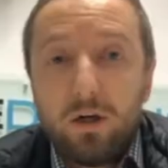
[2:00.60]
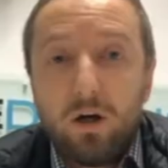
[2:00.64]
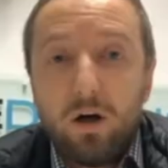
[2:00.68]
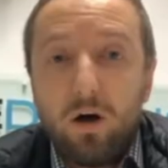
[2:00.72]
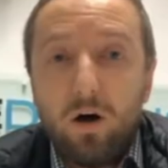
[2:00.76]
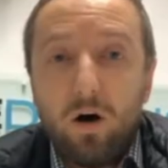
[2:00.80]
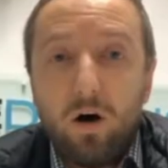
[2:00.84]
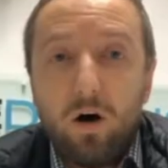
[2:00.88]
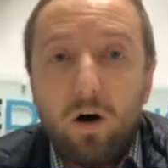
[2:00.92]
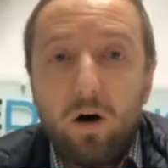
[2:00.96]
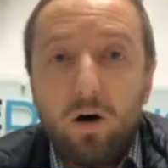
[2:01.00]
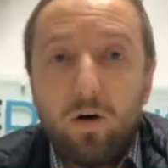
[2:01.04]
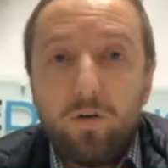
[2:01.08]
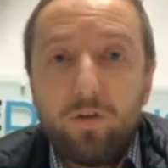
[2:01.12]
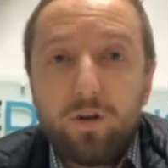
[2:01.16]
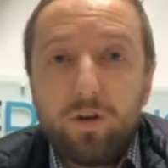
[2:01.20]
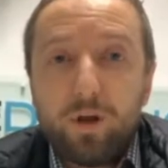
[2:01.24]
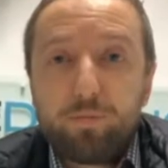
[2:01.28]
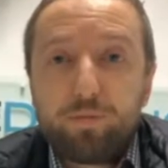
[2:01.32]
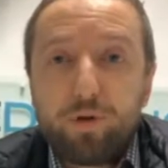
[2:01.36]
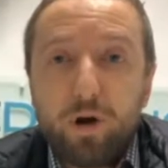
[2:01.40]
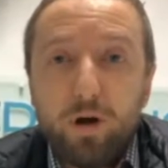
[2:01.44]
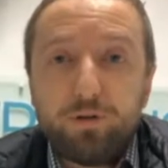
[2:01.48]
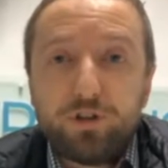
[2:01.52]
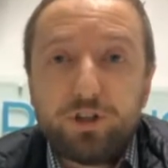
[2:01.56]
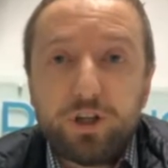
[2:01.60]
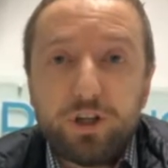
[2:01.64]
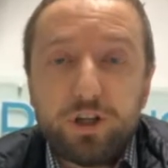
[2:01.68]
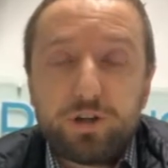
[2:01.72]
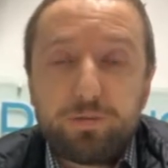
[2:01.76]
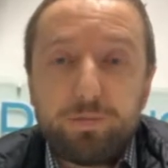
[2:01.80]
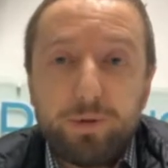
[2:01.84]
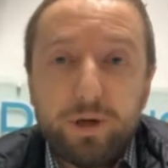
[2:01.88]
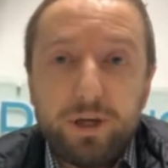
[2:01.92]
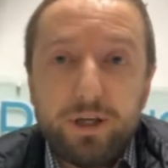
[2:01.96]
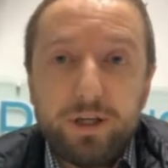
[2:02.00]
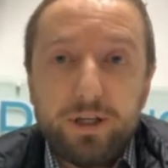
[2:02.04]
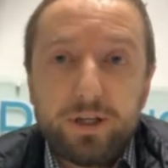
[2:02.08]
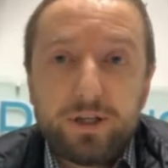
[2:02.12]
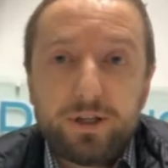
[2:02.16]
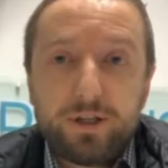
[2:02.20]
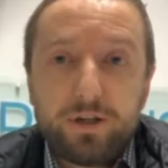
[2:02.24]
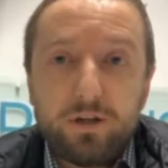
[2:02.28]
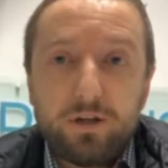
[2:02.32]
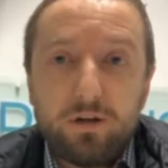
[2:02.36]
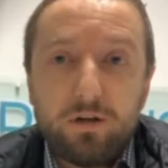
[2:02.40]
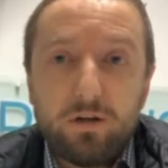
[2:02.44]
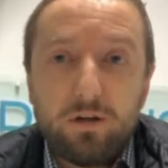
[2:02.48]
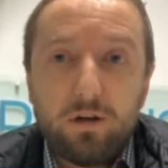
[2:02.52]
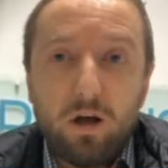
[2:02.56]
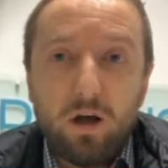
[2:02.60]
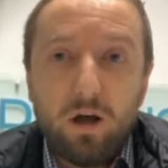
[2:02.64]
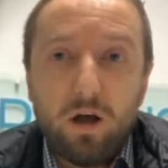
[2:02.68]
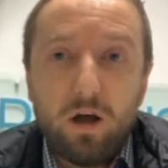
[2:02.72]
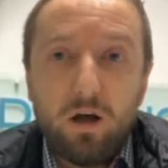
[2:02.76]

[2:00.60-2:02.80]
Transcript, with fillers: on the approaching speeds, uh,